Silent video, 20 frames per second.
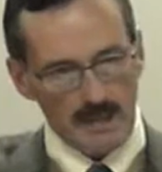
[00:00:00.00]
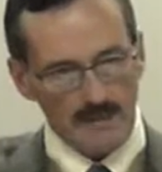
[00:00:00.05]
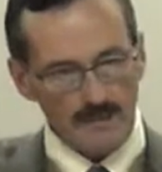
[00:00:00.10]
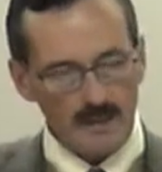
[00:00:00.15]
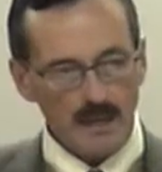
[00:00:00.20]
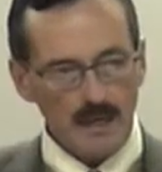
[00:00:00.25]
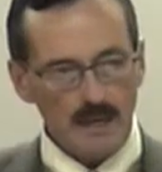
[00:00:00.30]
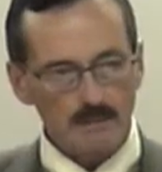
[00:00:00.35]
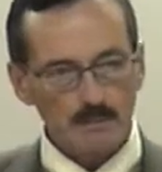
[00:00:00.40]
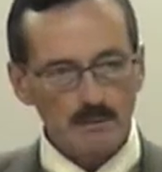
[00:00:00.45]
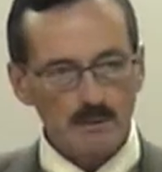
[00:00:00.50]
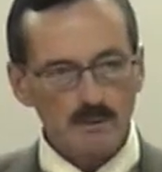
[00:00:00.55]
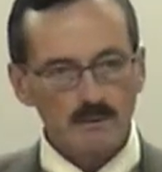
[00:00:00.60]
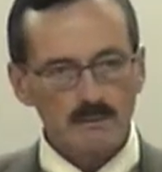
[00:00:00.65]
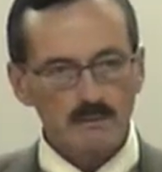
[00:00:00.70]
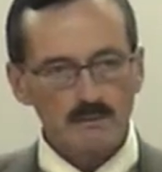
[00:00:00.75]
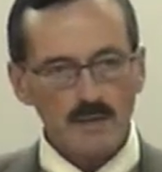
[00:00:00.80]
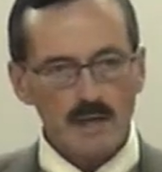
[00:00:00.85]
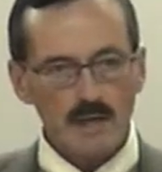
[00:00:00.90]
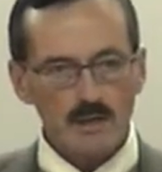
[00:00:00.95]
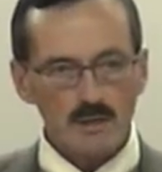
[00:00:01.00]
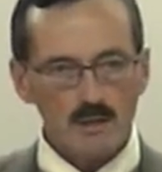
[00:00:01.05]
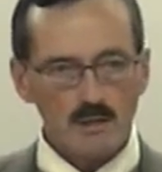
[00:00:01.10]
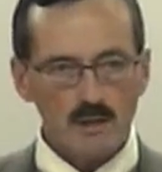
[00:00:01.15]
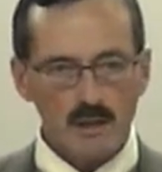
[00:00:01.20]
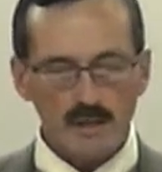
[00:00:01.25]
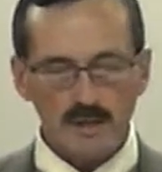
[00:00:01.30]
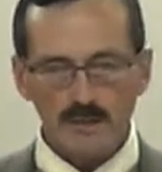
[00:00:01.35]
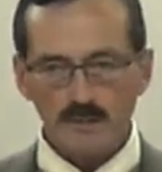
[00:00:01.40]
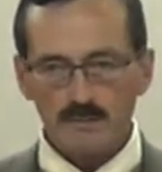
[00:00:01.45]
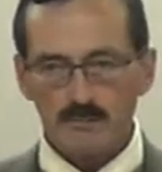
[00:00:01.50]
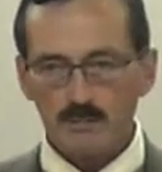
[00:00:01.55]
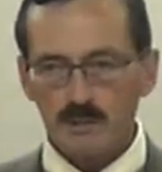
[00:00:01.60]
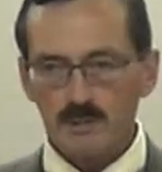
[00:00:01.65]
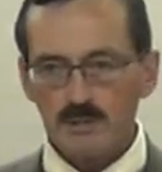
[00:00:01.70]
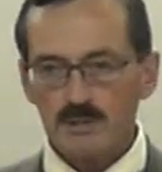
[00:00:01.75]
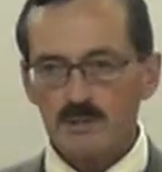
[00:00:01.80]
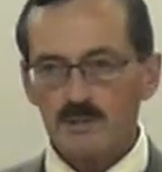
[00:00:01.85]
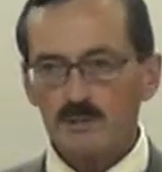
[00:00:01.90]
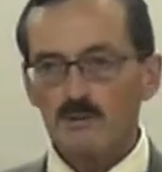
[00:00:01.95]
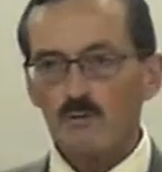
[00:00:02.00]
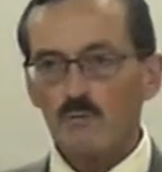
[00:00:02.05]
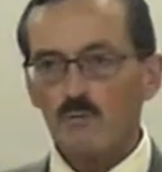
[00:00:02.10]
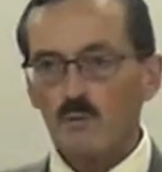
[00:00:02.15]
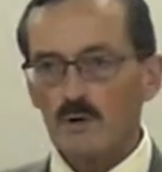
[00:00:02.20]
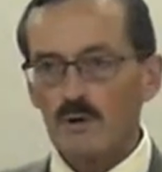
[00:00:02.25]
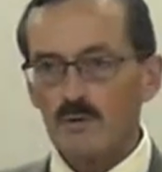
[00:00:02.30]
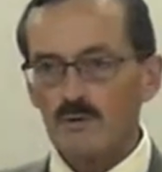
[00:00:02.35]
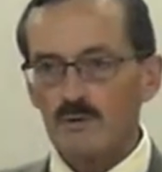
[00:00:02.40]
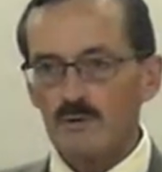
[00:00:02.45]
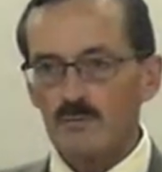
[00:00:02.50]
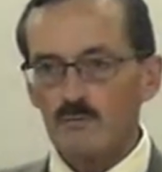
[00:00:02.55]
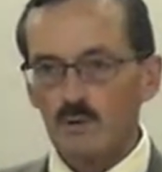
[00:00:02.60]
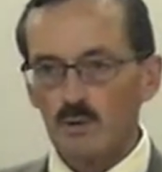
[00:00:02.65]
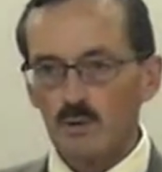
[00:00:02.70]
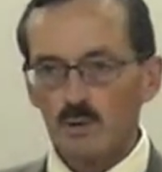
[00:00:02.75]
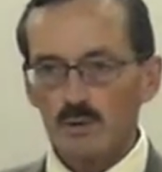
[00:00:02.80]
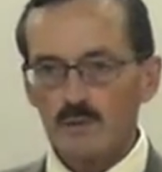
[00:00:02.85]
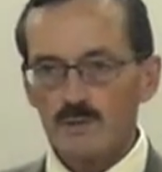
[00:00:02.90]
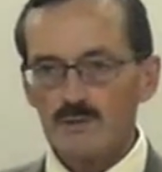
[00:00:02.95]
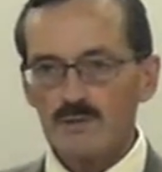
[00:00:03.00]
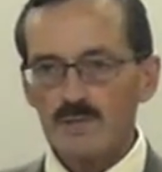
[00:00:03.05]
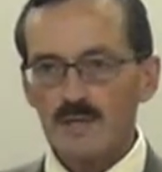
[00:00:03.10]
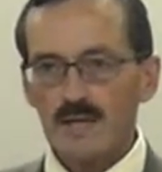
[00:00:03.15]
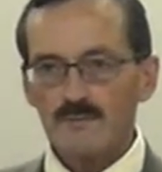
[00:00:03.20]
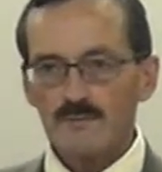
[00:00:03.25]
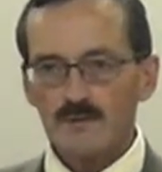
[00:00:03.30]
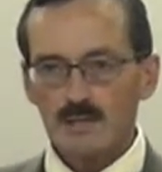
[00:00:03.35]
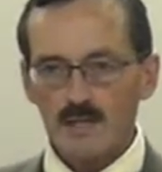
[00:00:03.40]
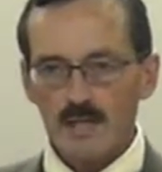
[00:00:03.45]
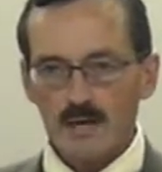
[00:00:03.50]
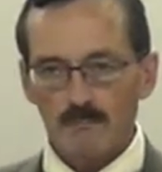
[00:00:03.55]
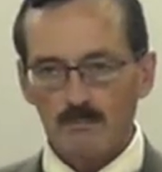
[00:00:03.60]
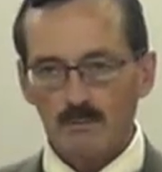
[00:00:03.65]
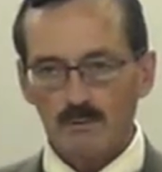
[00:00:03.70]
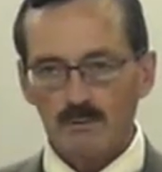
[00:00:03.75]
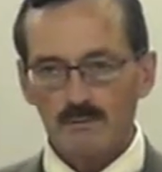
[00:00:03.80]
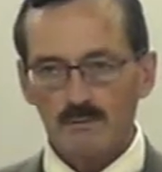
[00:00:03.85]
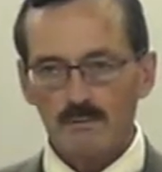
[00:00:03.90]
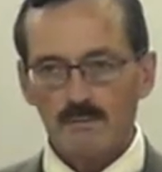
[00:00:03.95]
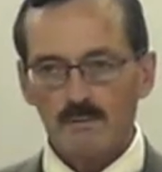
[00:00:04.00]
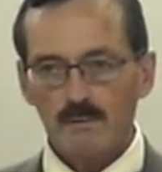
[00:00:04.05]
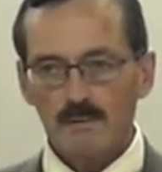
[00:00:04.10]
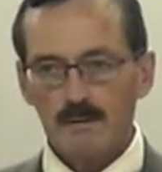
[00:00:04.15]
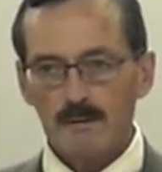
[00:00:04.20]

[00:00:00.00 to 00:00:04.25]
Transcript: and the upper echelon of the priesthood, were the rulers at the temple.